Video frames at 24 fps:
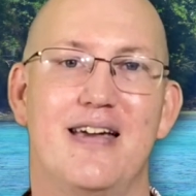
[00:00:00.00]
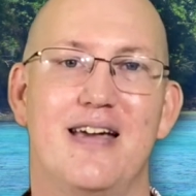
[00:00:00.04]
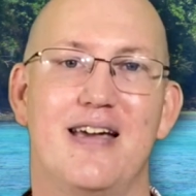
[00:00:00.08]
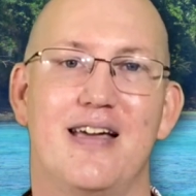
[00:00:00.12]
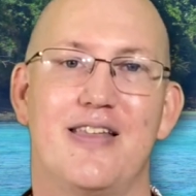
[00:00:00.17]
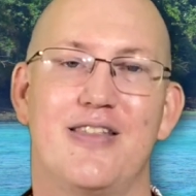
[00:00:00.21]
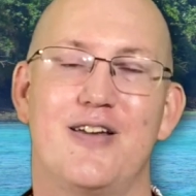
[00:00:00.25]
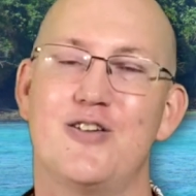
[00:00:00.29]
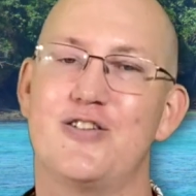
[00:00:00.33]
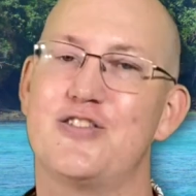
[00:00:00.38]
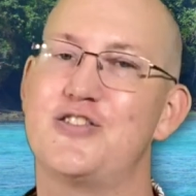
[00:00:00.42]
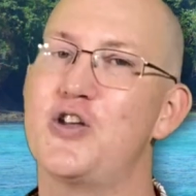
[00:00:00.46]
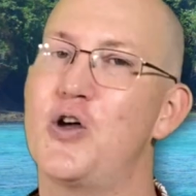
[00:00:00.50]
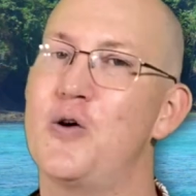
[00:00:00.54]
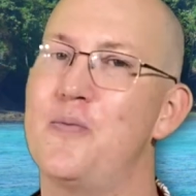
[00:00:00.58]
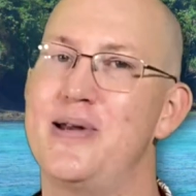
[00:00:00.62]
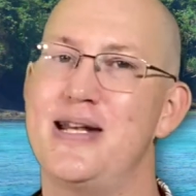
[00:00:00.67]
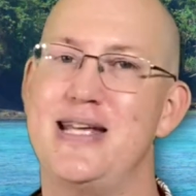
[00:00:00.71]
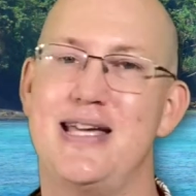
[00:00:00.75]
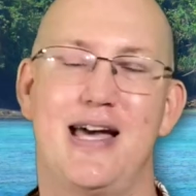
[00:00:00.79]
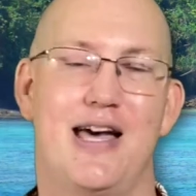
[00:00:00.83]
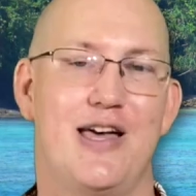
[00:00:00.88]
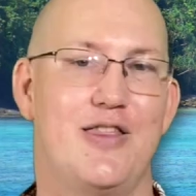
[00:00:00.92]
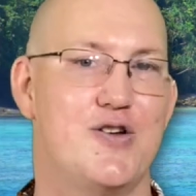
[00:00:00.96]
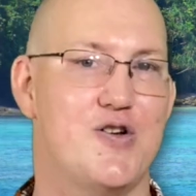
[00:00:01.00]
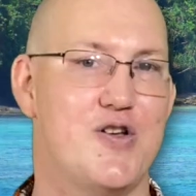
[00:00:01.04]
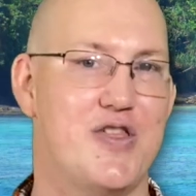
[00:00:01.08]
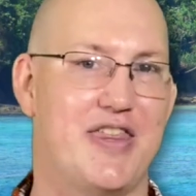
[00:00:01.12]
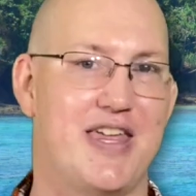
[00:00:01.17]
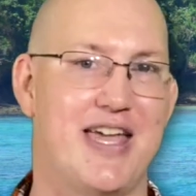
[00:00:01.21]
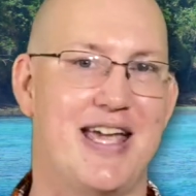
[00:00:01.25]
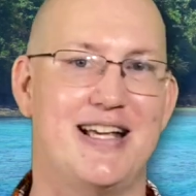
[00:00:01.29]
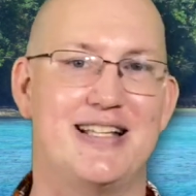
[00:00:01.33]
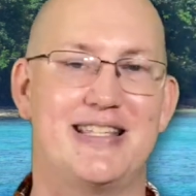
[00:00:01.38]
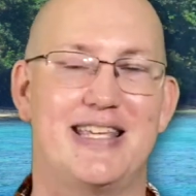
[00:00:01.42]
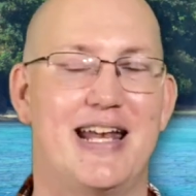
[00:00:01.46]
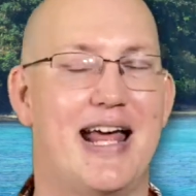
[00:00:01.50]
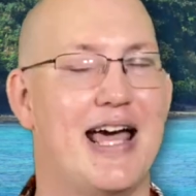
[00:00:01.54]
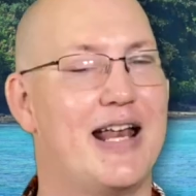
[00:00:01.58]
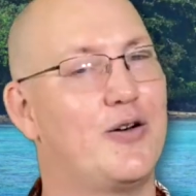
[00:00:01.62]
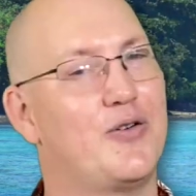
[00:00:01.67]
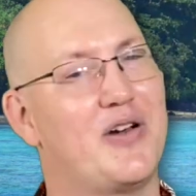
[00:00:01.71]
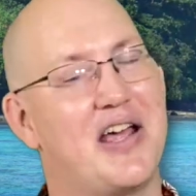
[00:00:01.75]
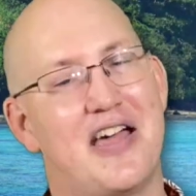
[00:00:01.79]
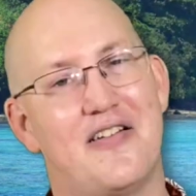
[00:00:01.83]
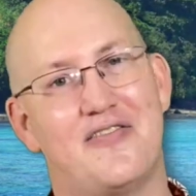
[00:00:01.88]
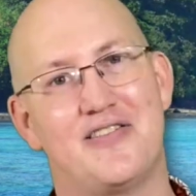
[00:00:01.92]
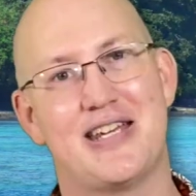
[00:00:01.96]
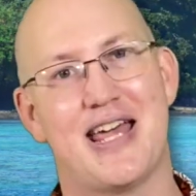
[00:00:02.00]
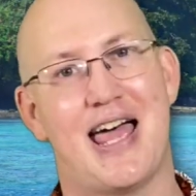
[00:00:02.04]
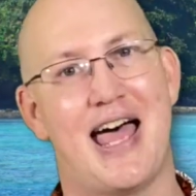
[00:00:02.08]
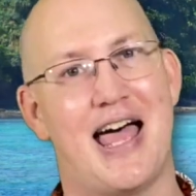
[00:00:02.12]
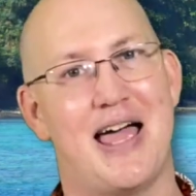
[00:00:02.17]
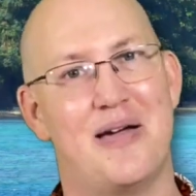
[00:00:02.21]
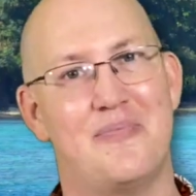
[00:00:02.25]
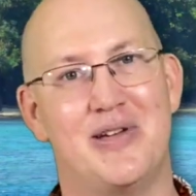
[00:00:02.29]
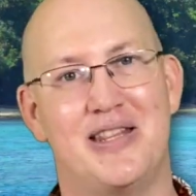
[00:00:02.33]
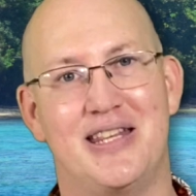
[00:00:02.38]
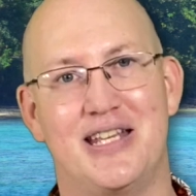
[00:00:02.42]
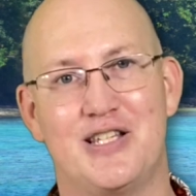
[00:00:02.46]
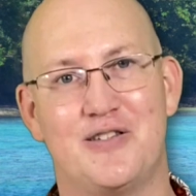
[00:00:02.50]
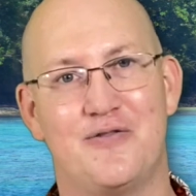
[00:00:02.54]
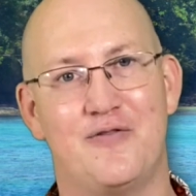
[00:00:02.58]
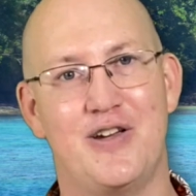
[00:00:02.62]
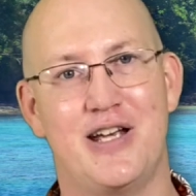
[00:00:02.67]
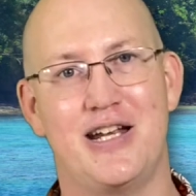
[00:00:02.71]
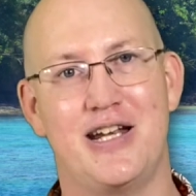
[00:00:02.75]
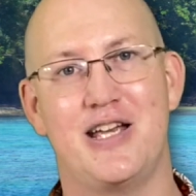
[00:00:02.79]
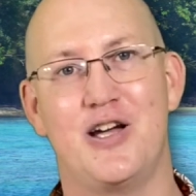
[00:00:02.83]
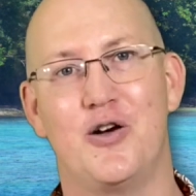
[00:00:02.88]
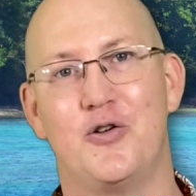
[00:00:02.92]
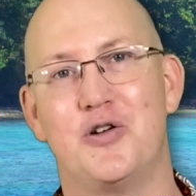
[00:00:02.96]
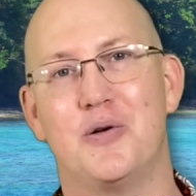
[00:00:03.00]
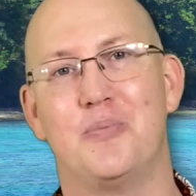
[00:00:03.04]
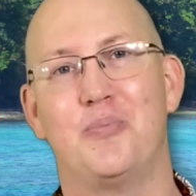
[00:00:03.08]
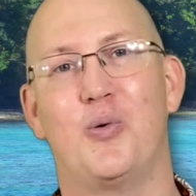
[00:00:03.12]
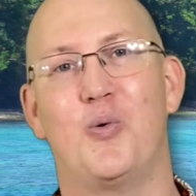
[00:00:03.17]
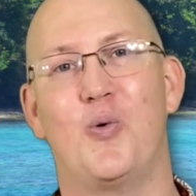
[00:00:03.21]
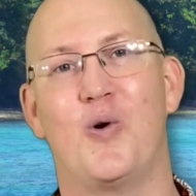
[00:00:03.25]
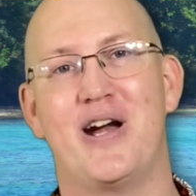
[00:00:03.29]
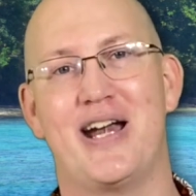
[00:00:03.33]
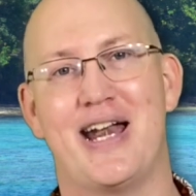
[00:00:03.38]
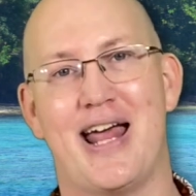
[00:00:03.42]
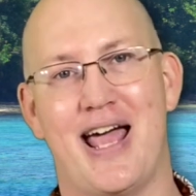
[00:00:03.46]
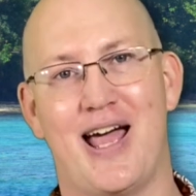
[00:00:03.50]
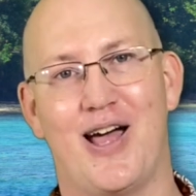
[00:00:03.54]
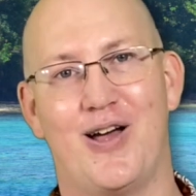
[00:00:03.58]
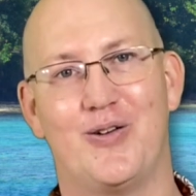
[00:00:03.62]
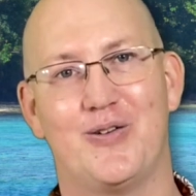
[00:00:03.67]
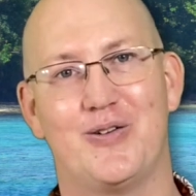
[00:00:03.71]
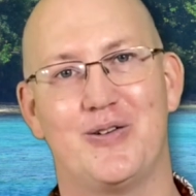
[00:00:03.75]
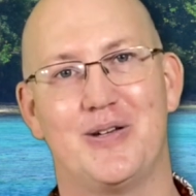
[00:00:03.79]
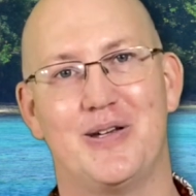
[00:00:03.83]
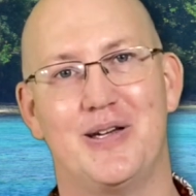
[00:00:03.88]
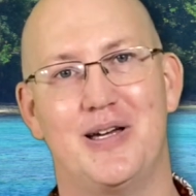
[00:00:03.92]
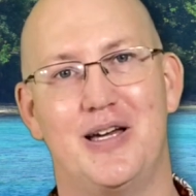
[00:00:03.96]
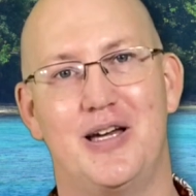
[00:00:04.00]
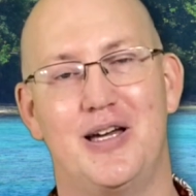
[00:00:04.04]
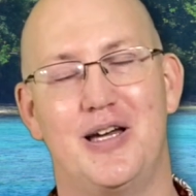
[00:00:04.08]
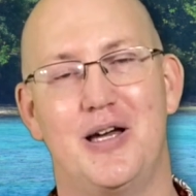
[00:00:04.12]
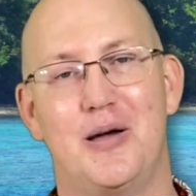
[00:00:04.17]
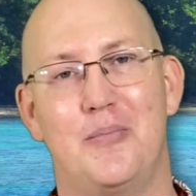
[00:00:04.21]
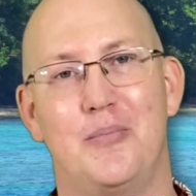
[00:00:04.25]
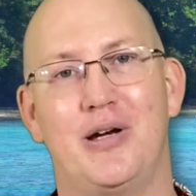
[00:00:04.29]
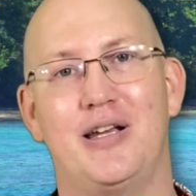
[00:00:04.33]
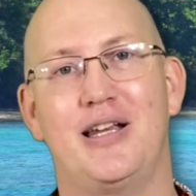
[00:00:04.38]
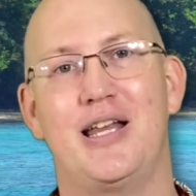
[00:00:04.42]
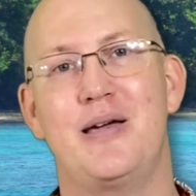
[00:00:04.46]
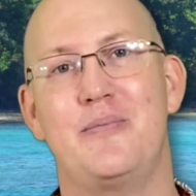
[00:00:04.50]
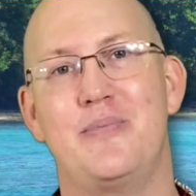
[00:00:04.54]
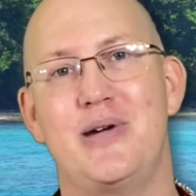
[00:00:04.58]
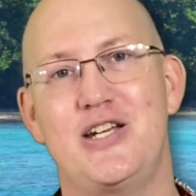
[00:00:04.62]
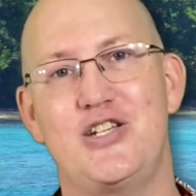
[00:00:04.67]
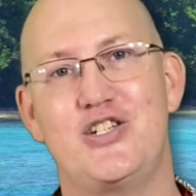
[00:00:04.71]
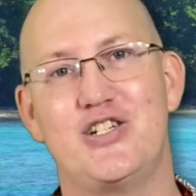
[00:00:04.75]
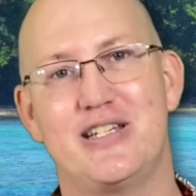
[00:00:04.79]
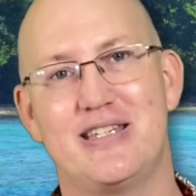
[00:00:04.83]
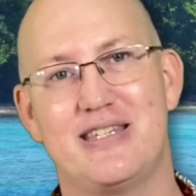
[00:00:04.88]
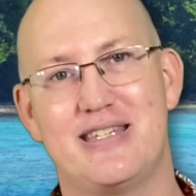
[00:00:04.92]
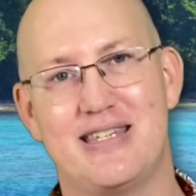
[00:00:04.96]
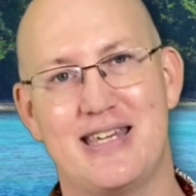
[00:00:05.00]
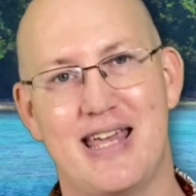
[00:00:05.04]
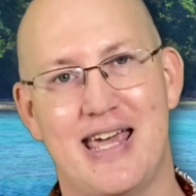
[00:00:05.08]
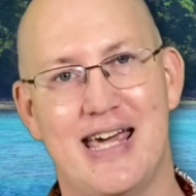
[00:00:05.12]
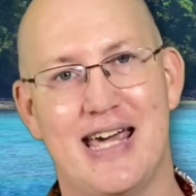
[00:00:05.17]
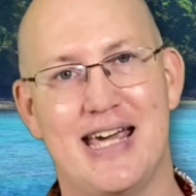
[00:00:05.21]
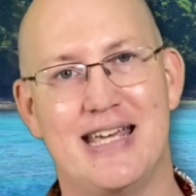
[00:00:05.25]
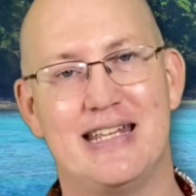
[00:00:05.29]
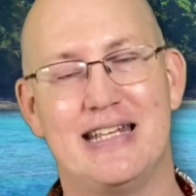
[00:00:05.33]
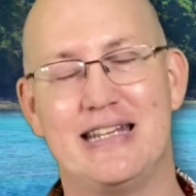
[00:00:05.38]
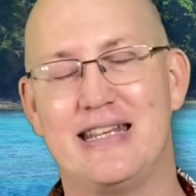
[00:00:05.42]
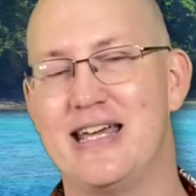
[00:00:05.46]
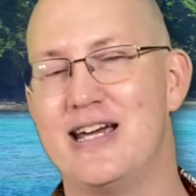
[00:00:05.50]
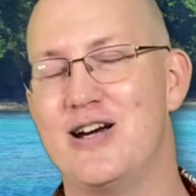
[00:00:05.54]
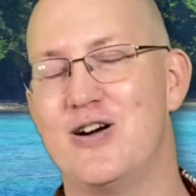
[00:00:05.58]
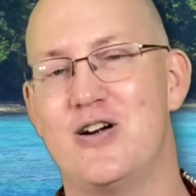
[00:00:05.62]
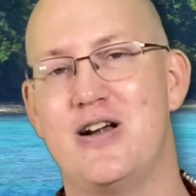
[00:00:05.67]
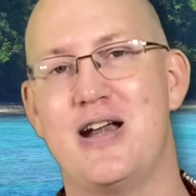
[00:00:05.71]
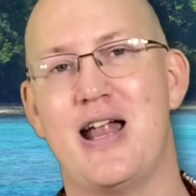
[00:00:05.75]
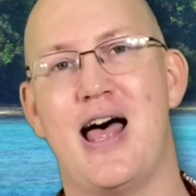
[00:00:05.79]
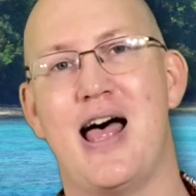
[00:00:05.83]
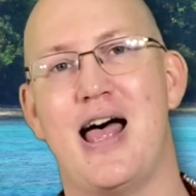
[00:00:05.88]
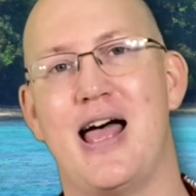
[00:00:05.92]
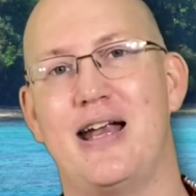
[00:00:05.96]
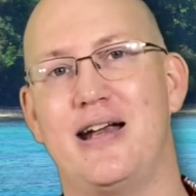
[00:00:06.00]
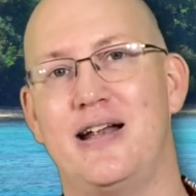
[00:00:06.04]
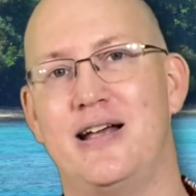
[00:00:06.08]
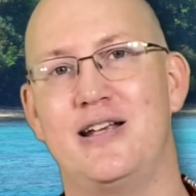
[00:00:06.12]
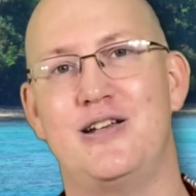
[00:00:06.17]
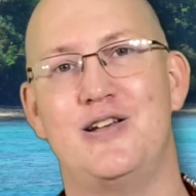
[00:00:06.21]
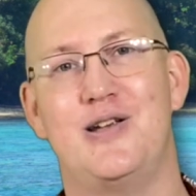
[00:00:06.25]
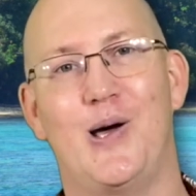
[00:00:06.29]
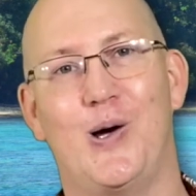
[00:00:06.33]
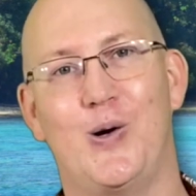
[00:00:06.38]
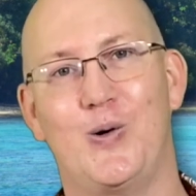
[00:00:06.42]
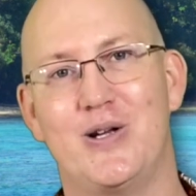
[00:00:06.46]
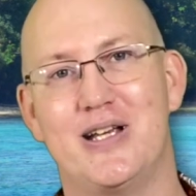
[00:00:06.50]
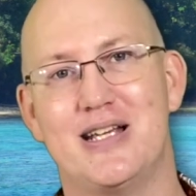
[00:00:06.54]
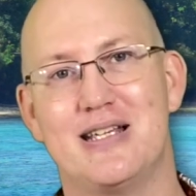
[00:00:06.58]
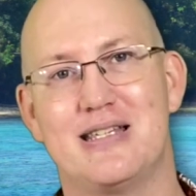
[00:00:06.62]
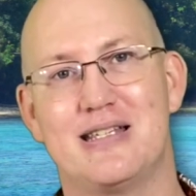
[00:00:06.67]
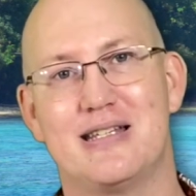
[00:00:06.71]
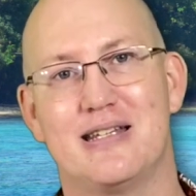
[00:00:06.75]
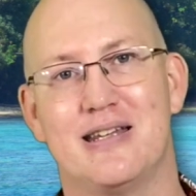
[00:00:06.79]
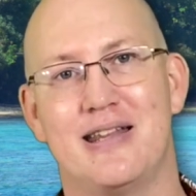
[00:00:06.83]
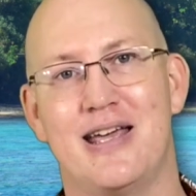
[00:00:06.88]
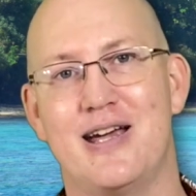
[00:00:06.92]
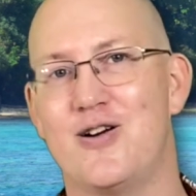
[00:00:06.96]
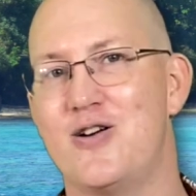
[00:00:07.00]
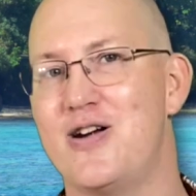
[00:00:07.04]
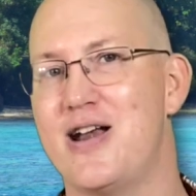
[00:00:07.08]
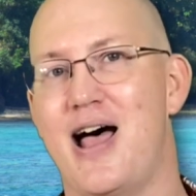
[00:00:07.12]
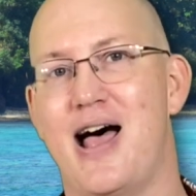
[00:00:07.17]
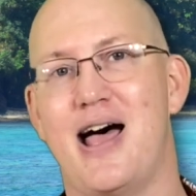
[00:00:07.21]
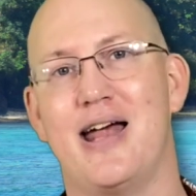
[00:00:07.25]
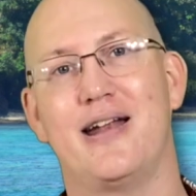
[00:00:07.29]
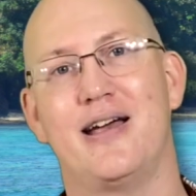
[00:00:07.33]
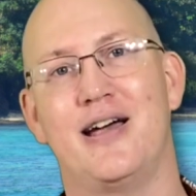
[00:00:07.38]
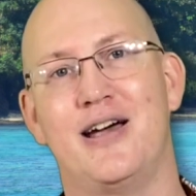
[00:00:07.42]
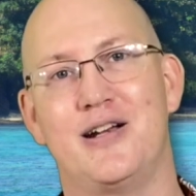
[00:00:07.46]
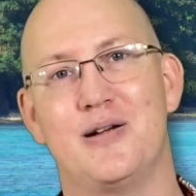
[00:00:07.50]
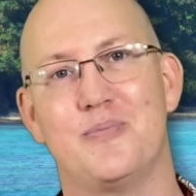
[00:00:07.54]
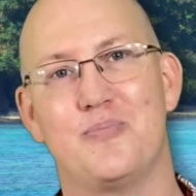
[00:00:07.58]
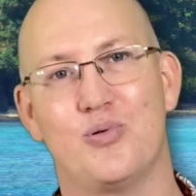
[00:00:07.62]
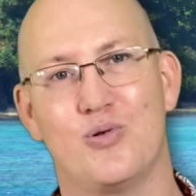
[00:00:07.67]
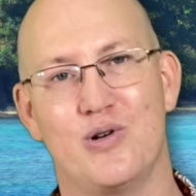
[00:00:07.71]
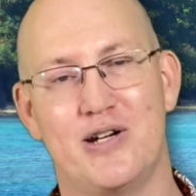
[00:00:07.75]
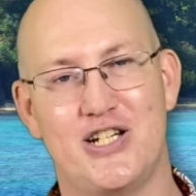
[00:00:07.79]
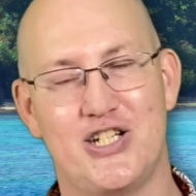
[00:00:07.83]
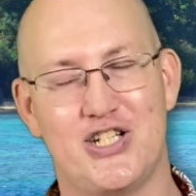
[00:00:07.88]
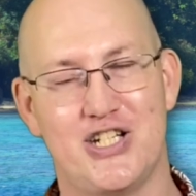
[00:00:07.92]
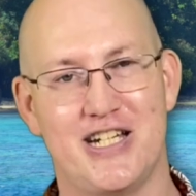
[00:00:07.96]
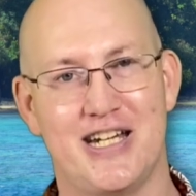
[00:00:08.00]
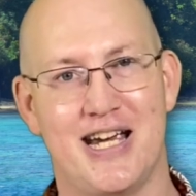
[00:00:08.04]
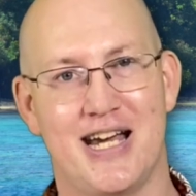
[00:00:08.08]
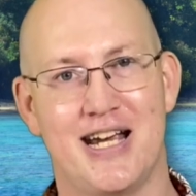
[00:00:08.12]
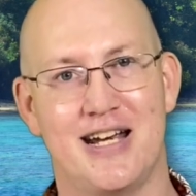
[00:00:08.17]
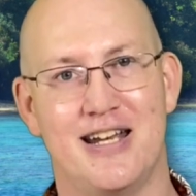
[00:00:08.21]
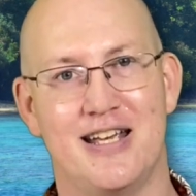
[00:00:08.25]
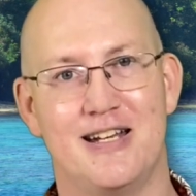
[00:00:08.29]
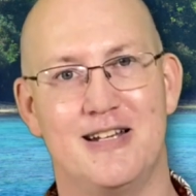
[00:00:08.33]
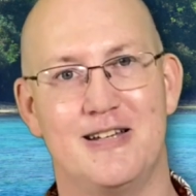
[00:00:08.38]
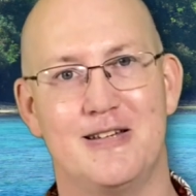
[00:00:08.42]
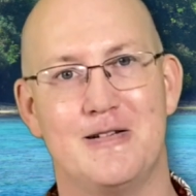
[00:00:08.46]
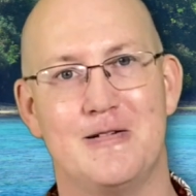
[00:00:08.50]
There are so many other things that I don't have time in this video to point out. But let me just say that they are not unnoticed, they are not unappreciated.